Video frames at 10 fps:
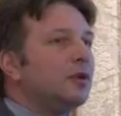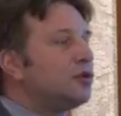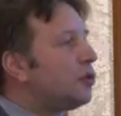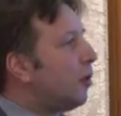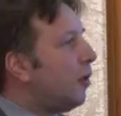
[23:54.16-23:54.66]

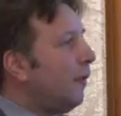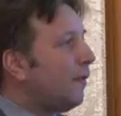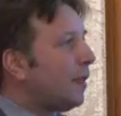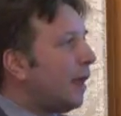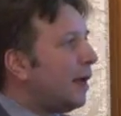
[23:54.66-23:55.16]
So
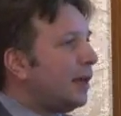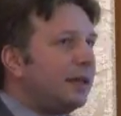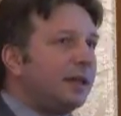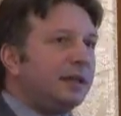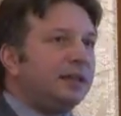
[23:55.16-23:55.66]

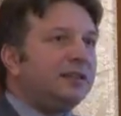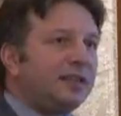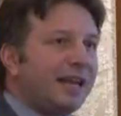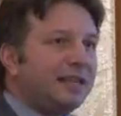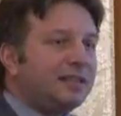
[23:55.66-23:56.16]
the
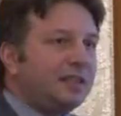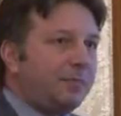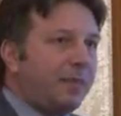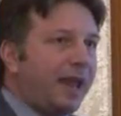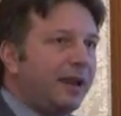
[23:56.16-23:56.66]
truck is
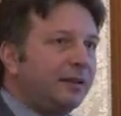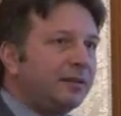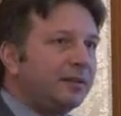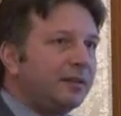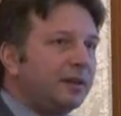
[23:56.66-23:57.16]
repaired.
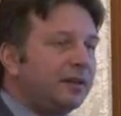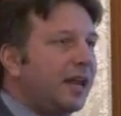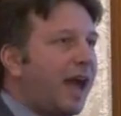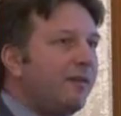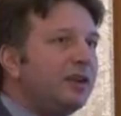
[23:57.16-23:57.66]

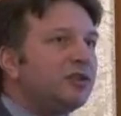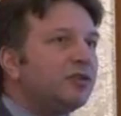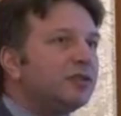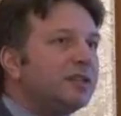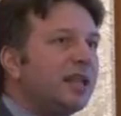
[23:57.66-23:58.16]
The average
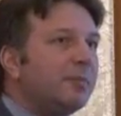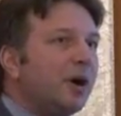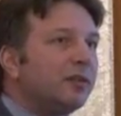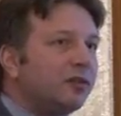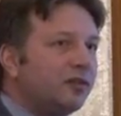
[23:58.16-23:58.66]
cost is
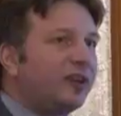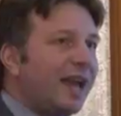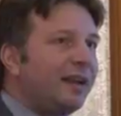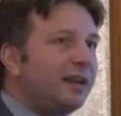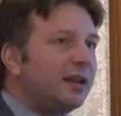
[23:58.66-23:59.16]
about
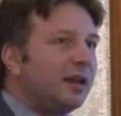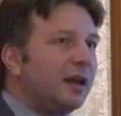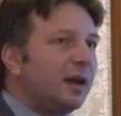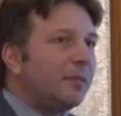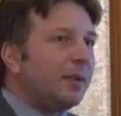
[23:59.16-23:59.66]
truck,
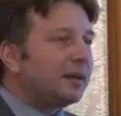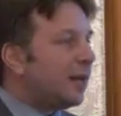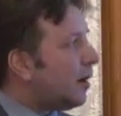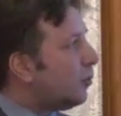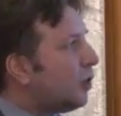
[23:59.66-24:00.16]
but
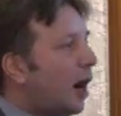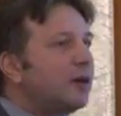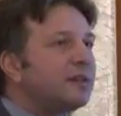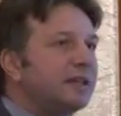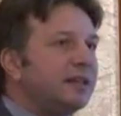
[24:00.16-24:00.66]
on
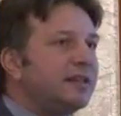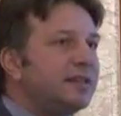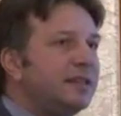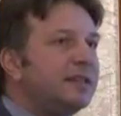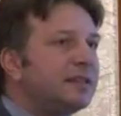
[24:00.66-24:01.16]
our
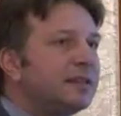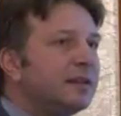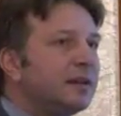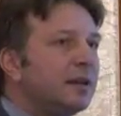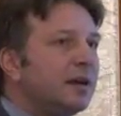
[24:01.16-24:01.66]
statistics,
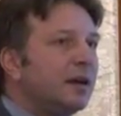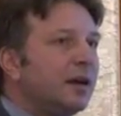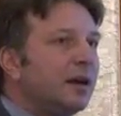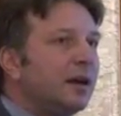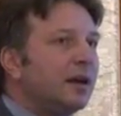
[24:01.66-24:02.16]

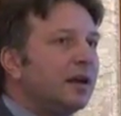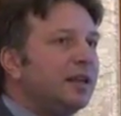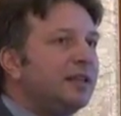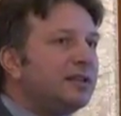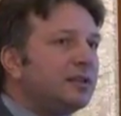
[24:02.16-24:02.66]

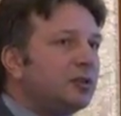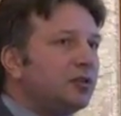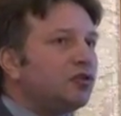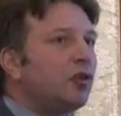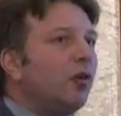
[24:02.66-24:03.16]
it's
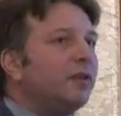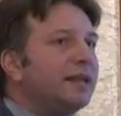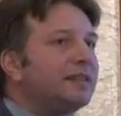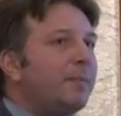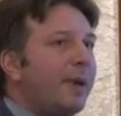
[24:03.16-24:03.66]
shown as a